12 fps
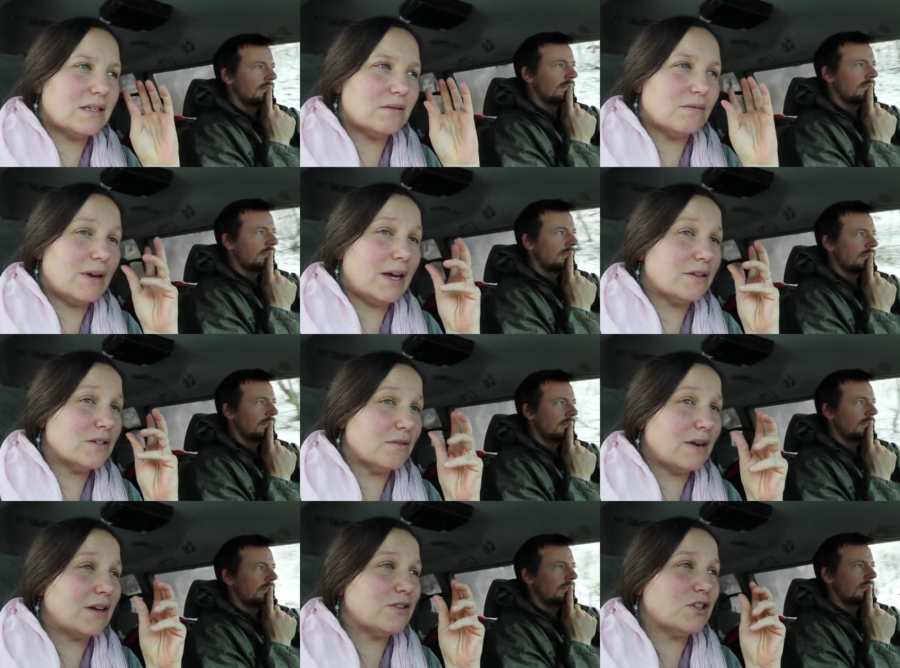Speaker 1: is around,
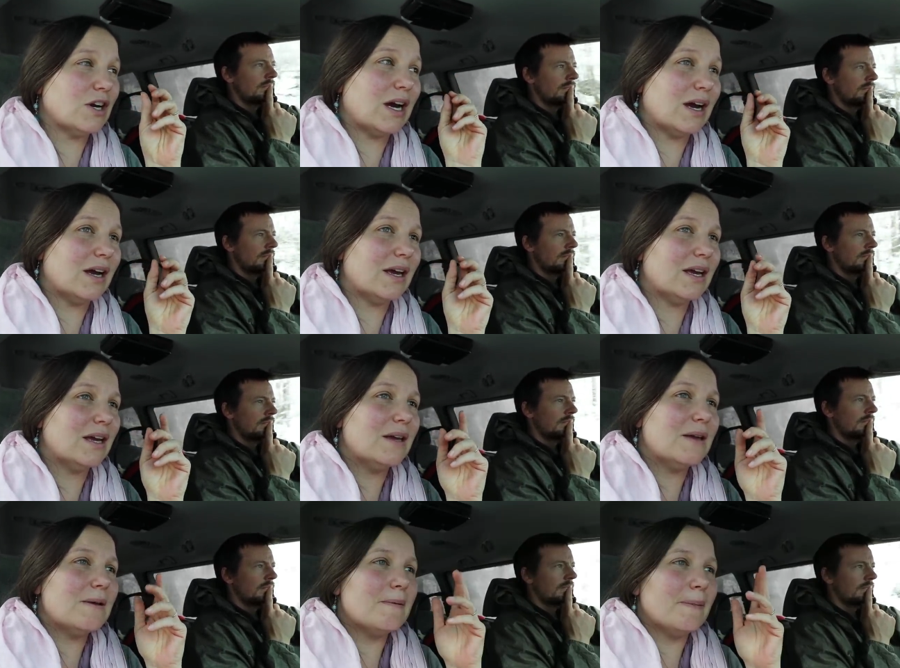surrounds your eye,
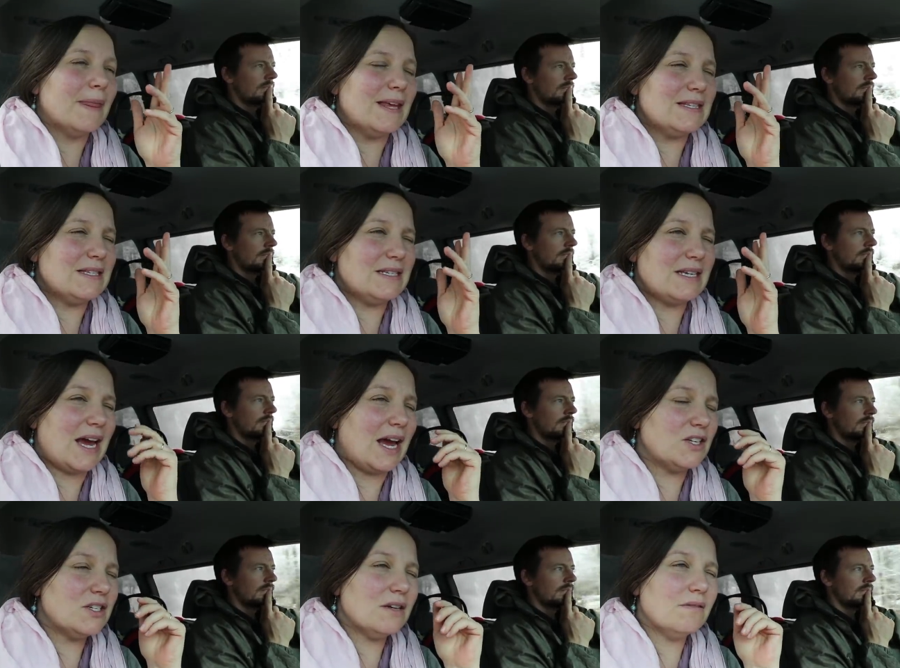is
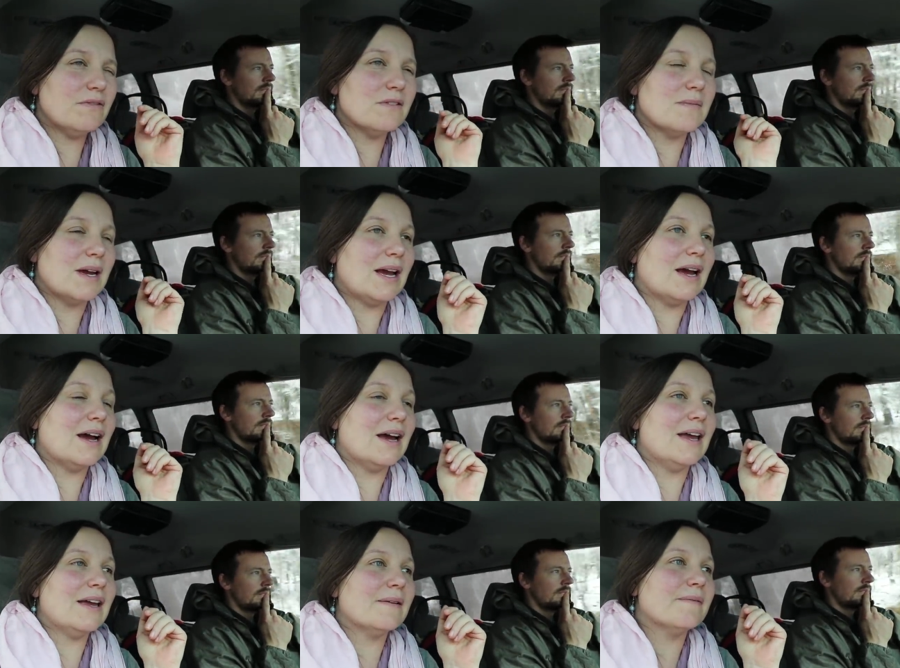detaching from my
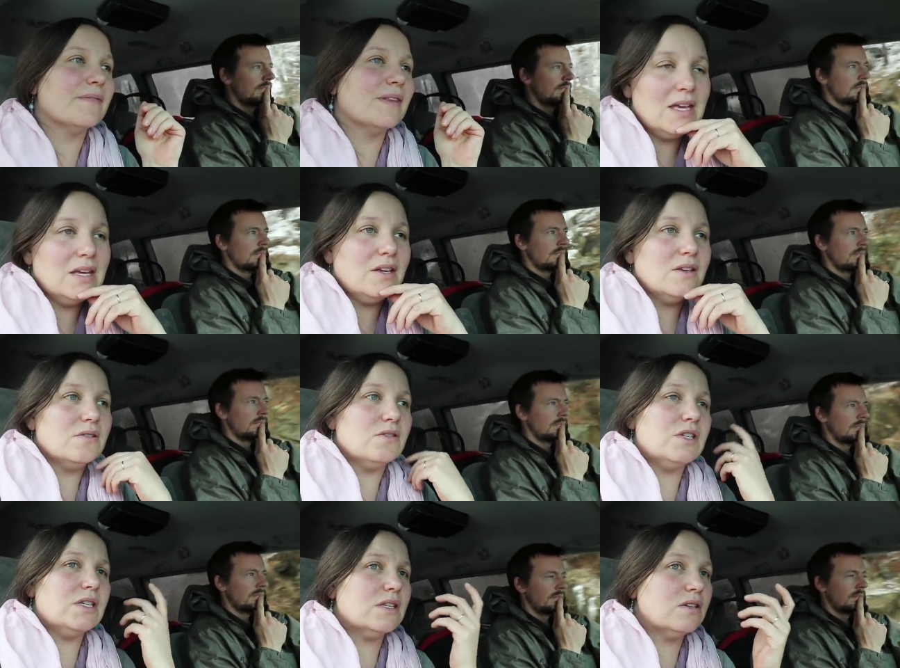eye. So
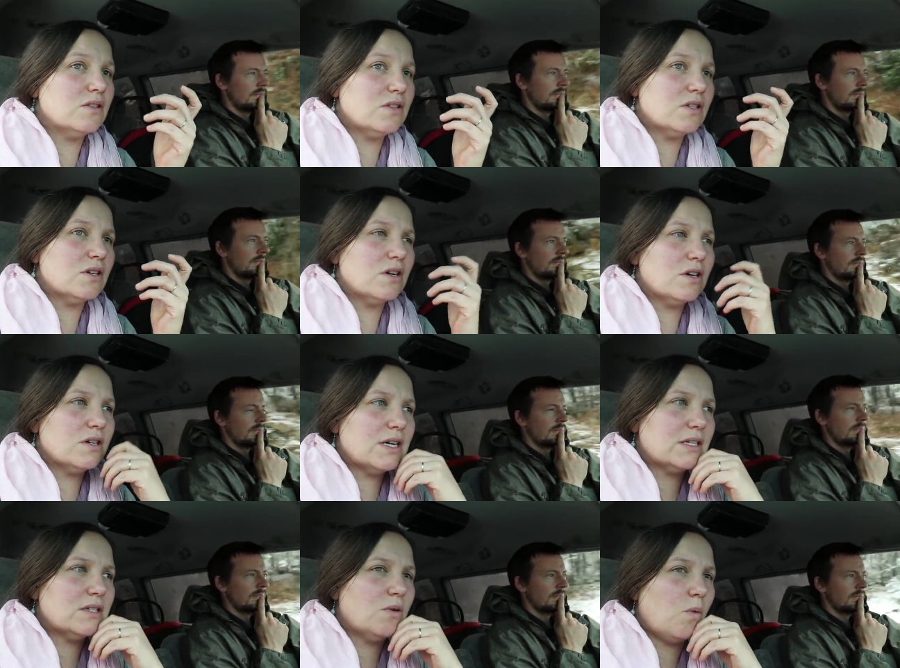she's concerned
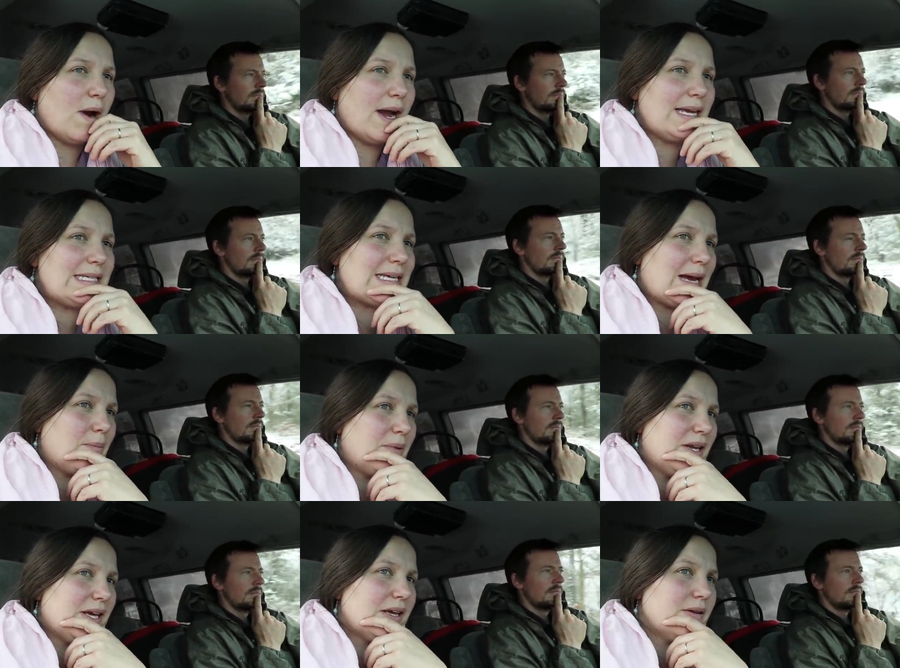as to why it's
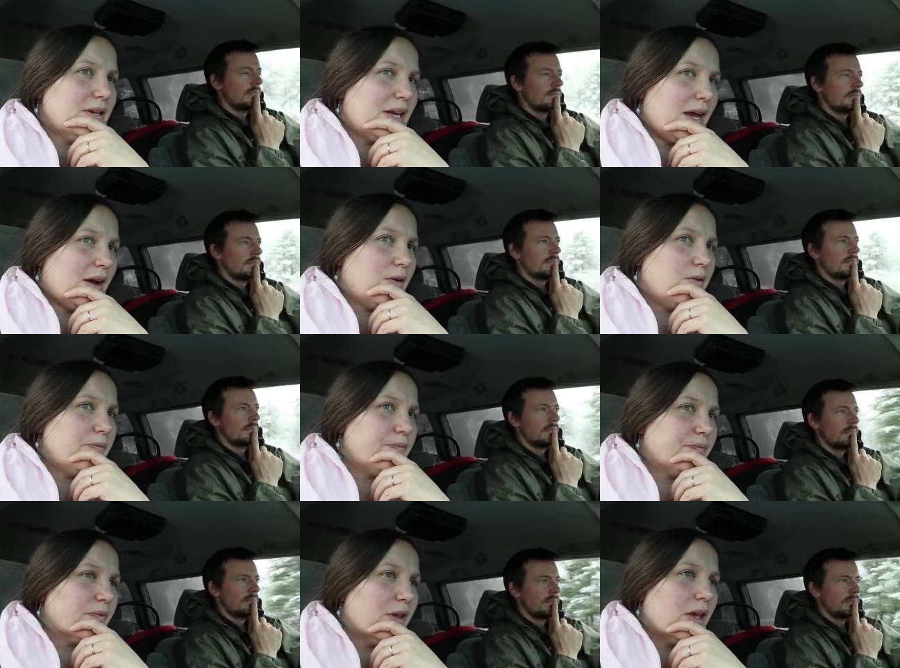happening now.
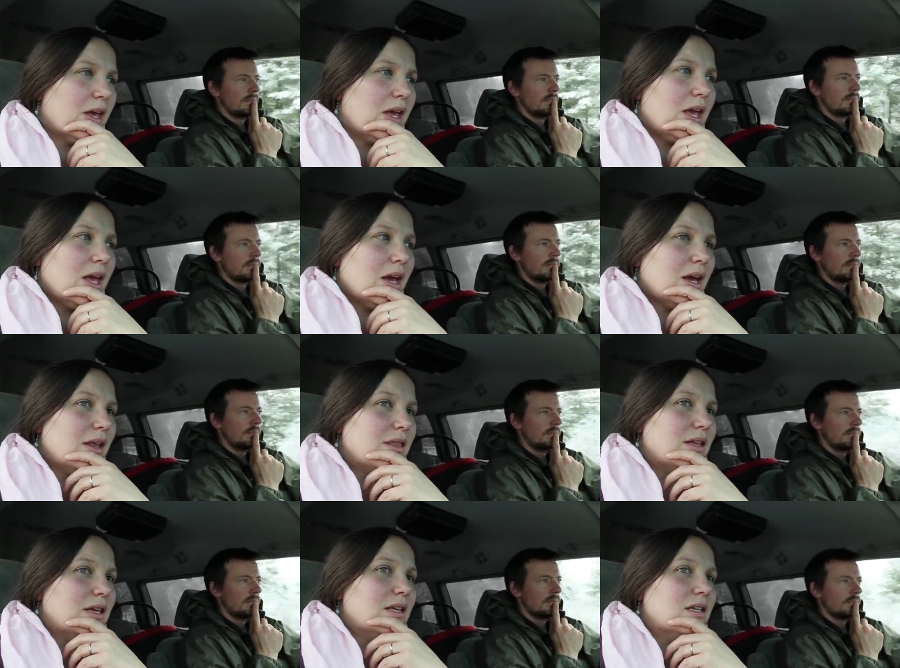
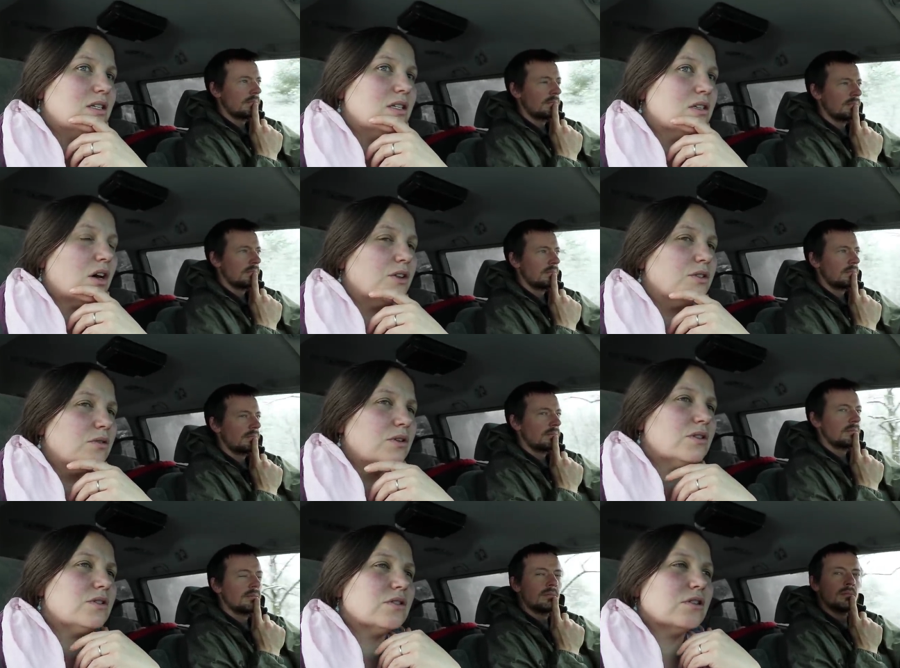And then she's also
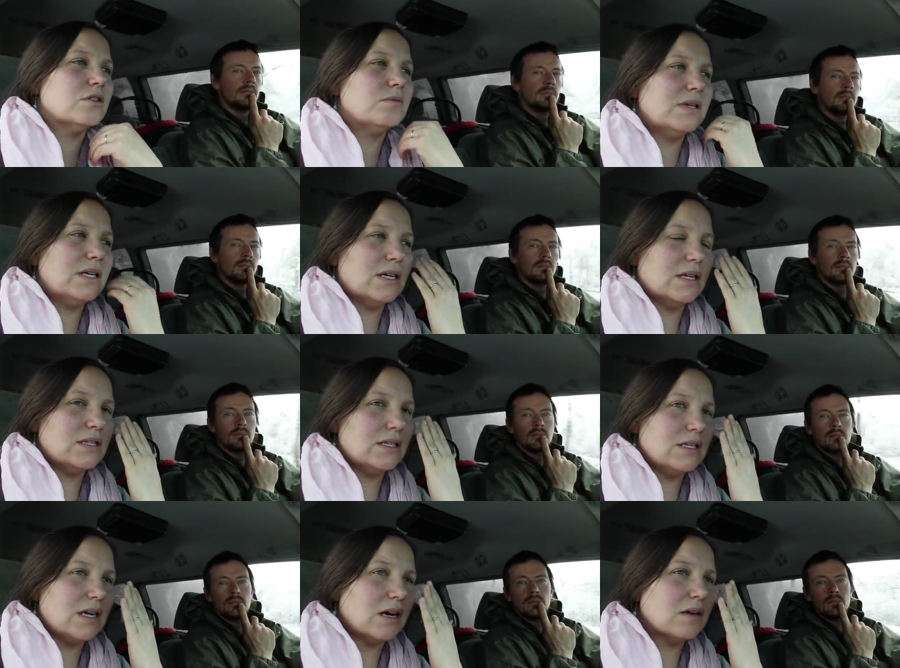concerned because
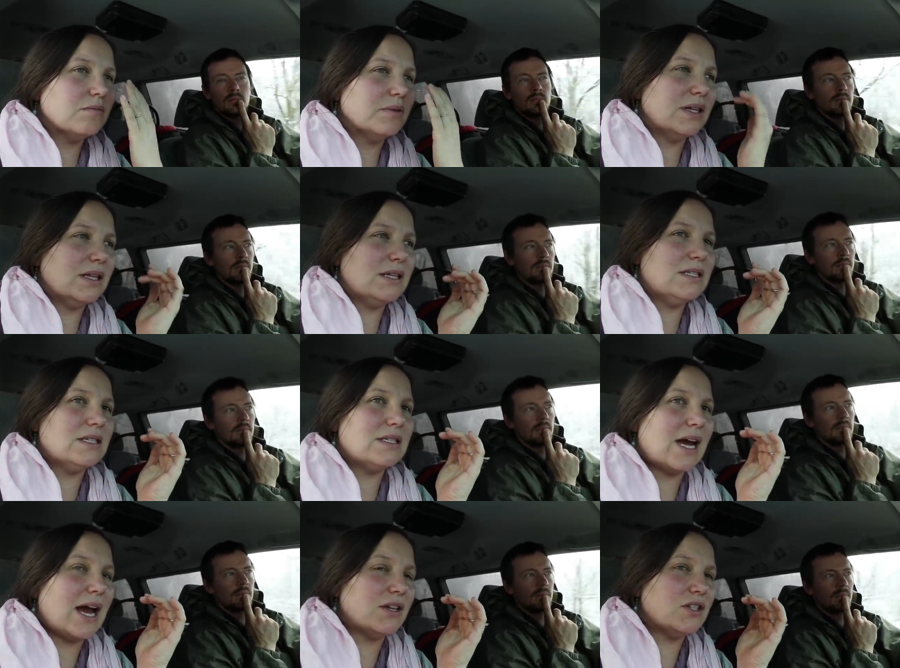it's not completely
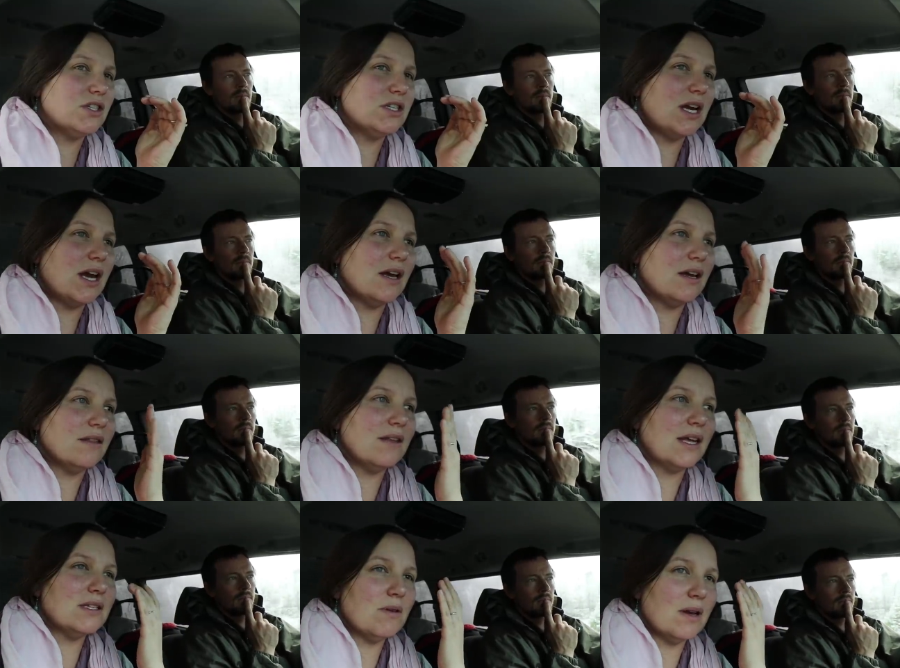detached yet, and
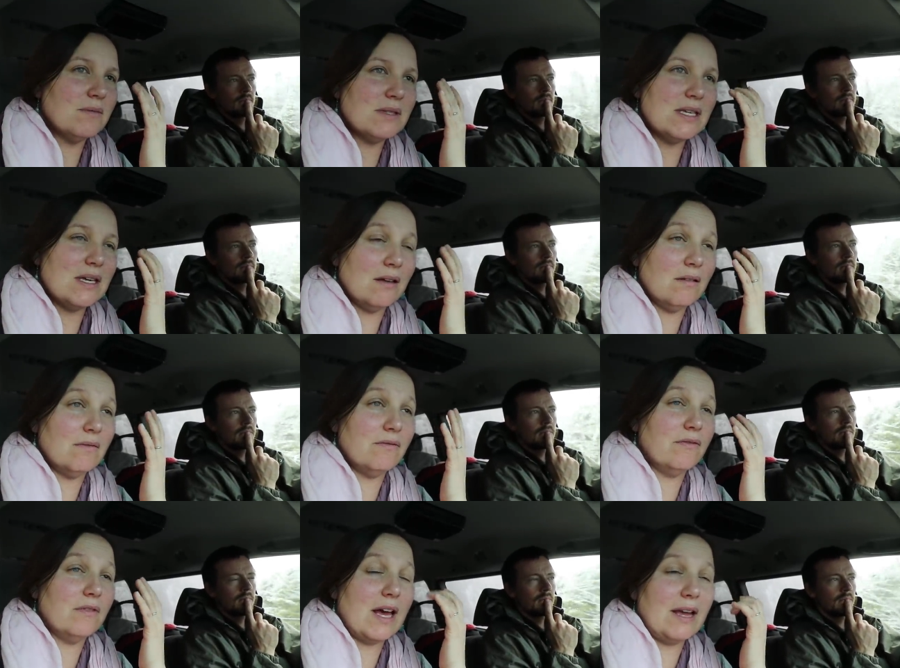that's why I'm seeing
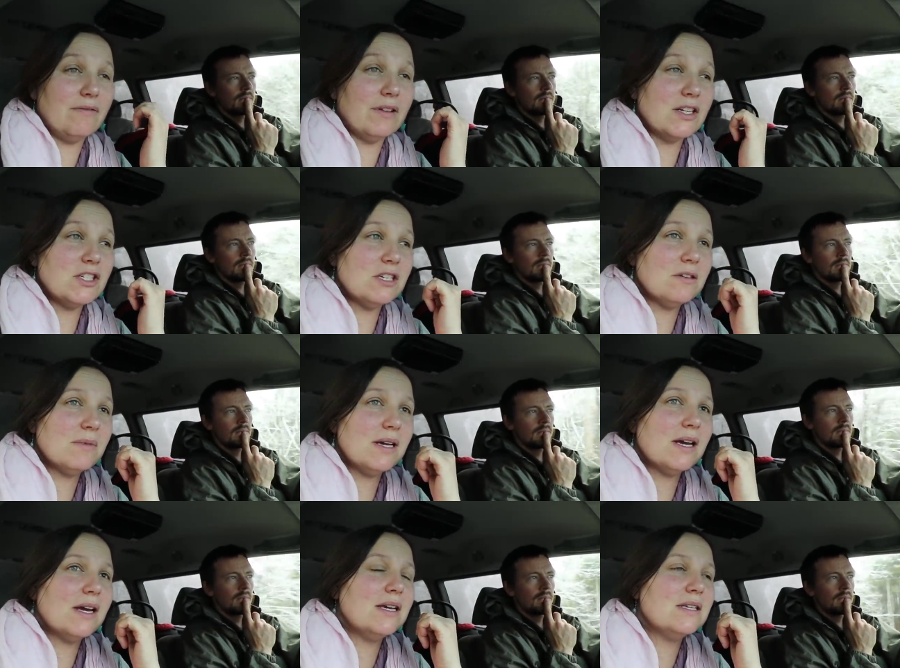light flashing in
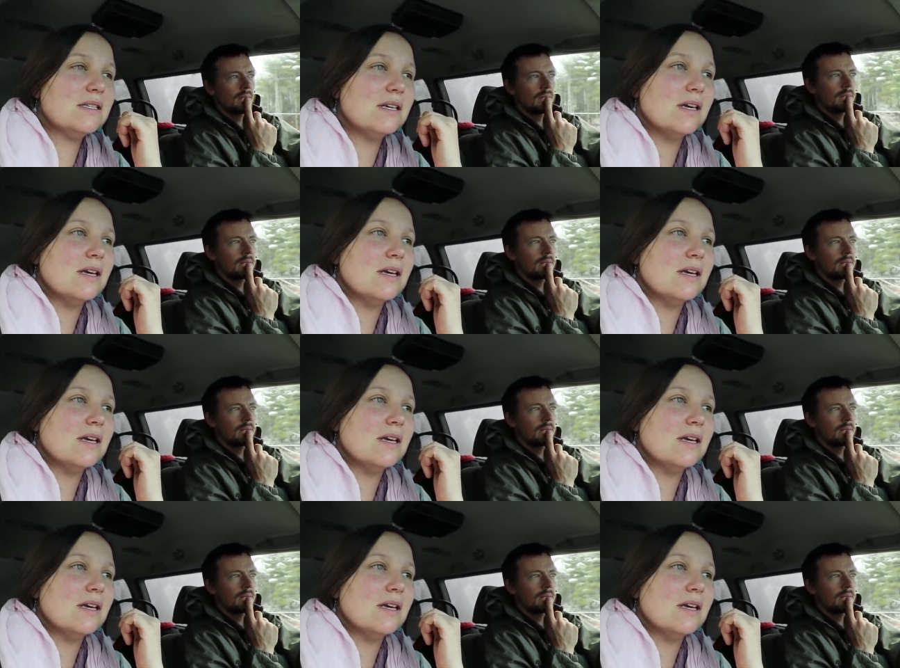my eyes.